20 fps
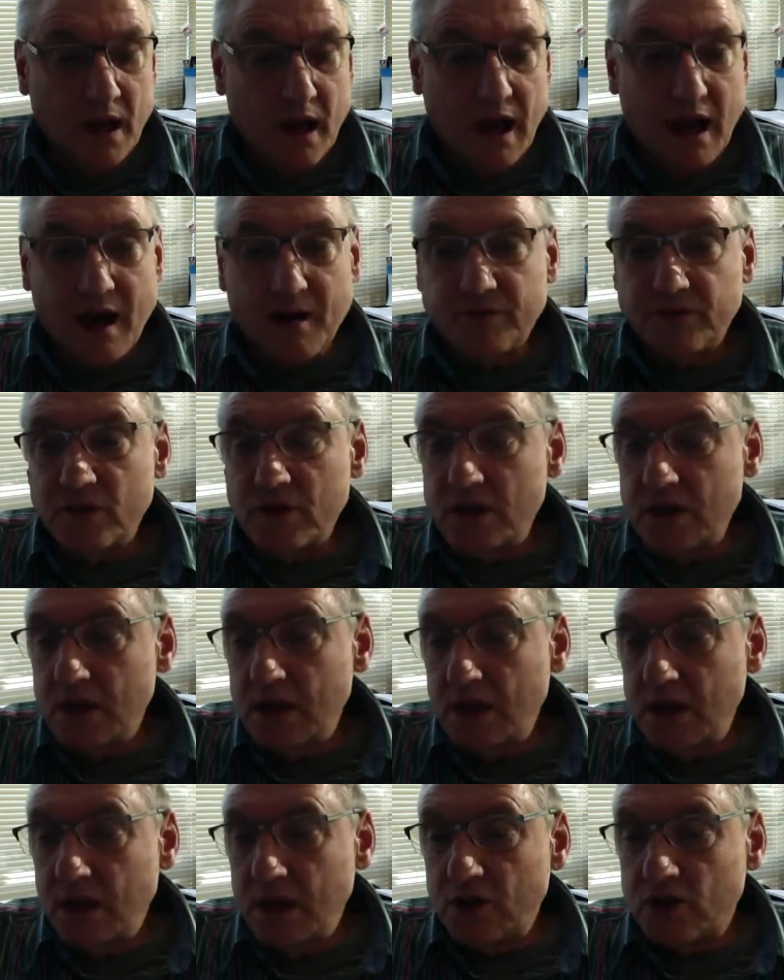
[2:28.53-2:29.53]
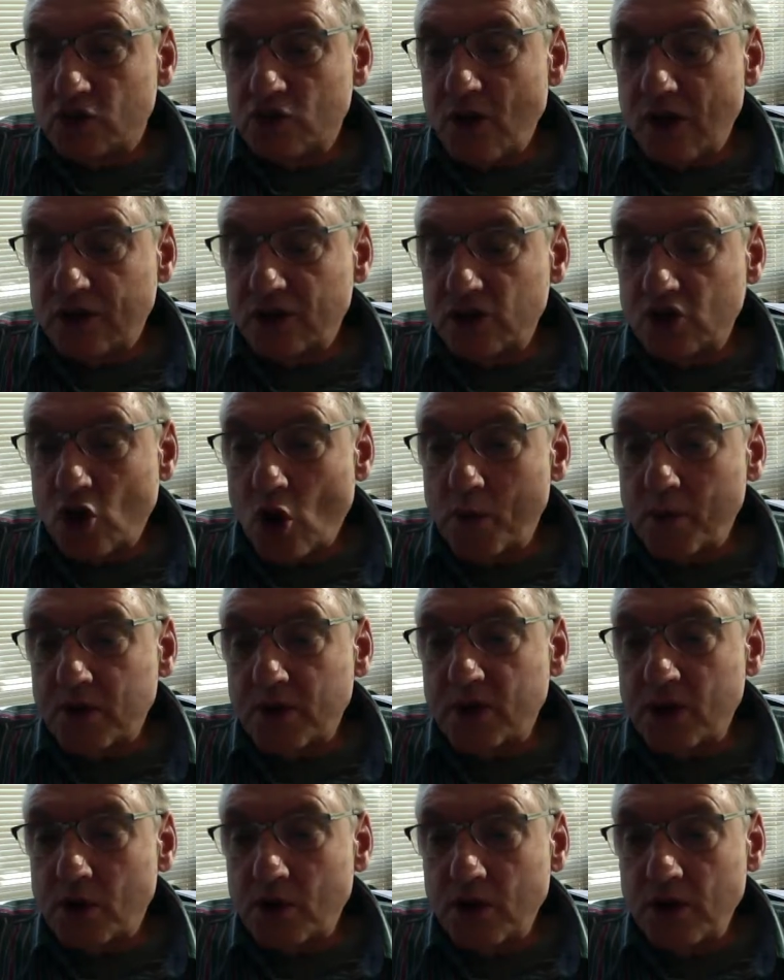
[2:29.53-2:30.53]
After the instructor's
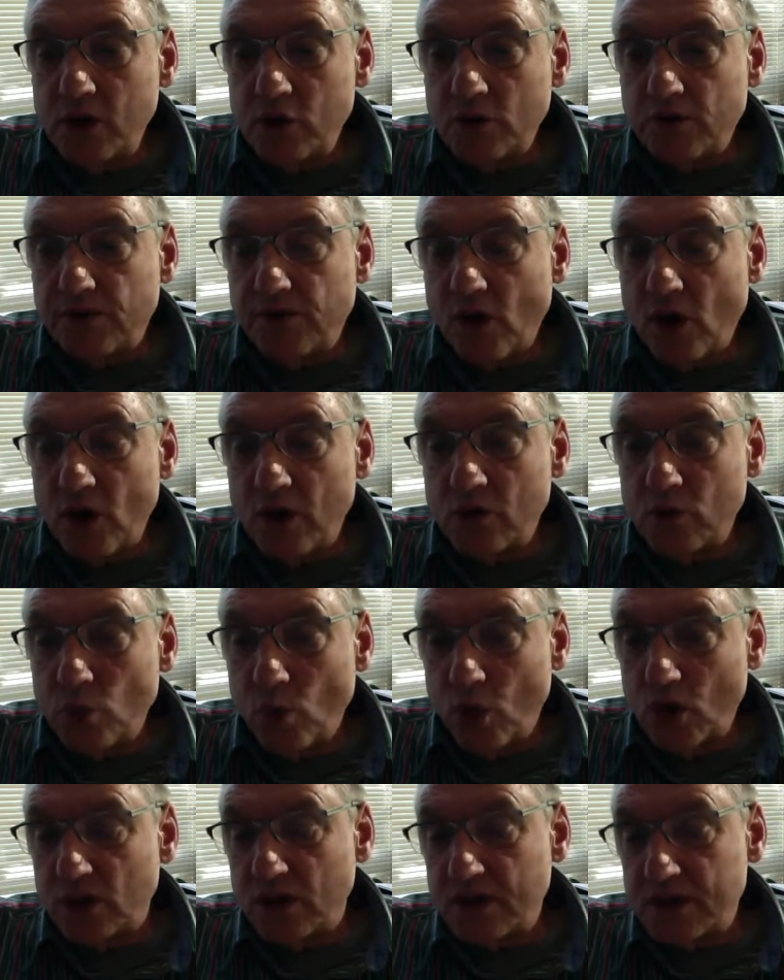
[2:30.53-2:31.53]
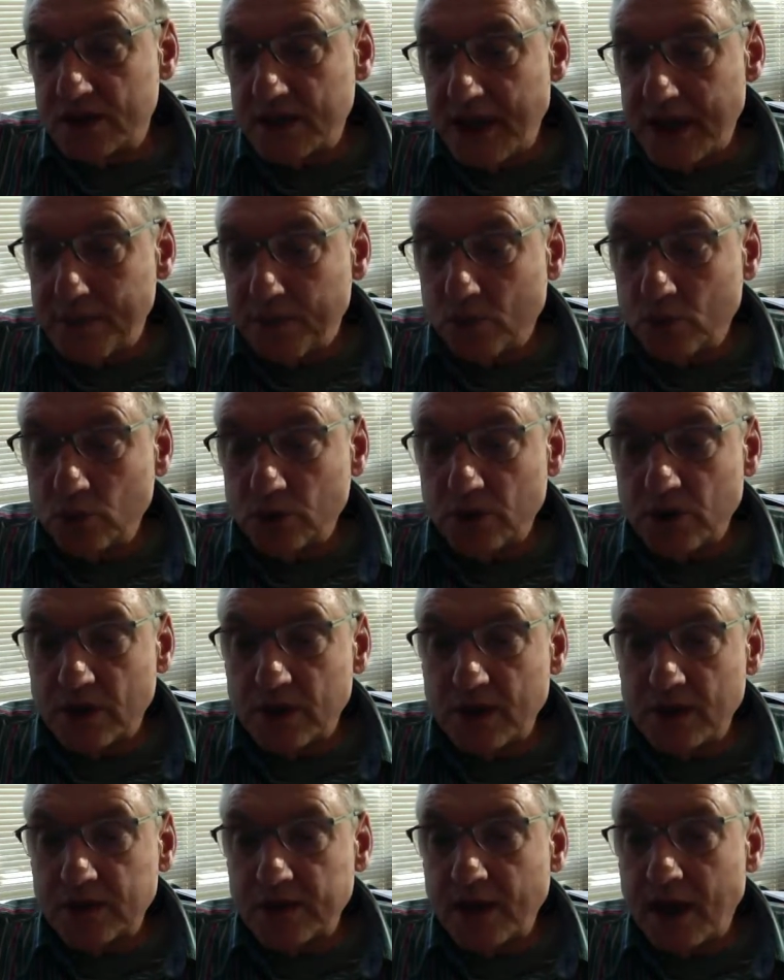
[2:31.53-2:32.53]
commentary, you'll find worked examples,
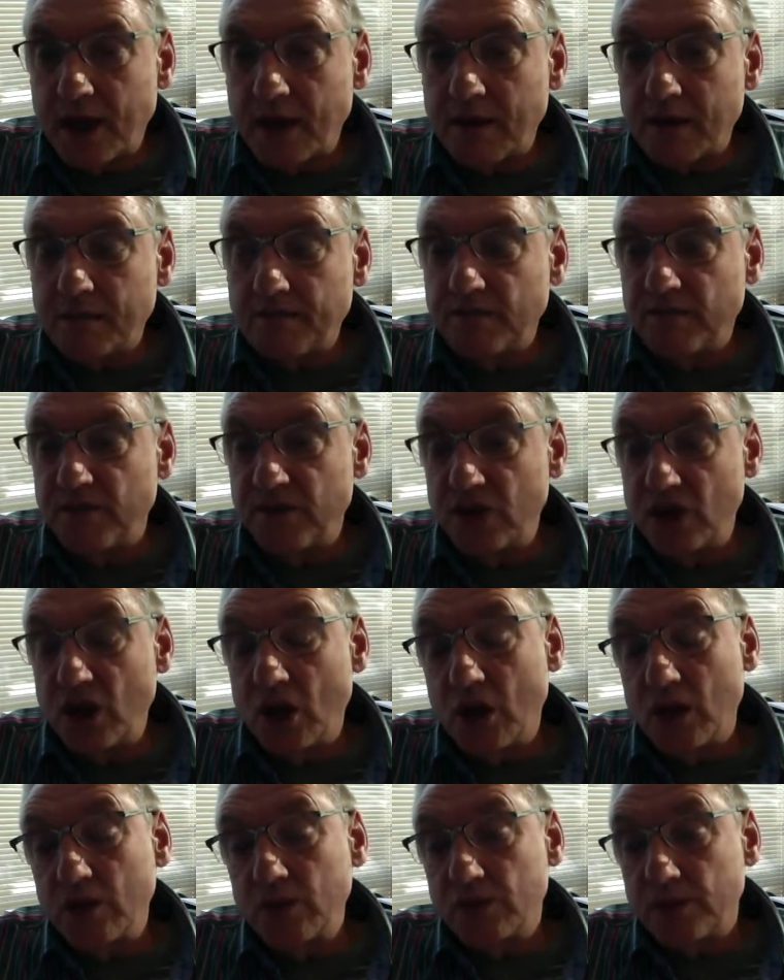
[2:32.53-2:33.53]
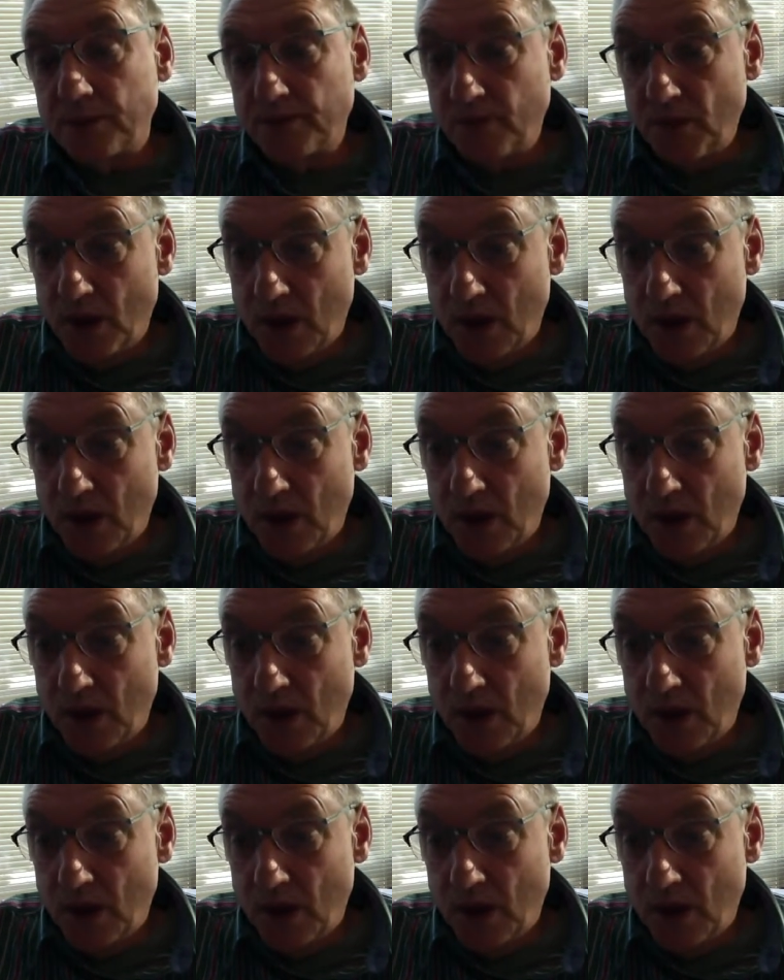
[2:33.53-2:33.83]
and these are videos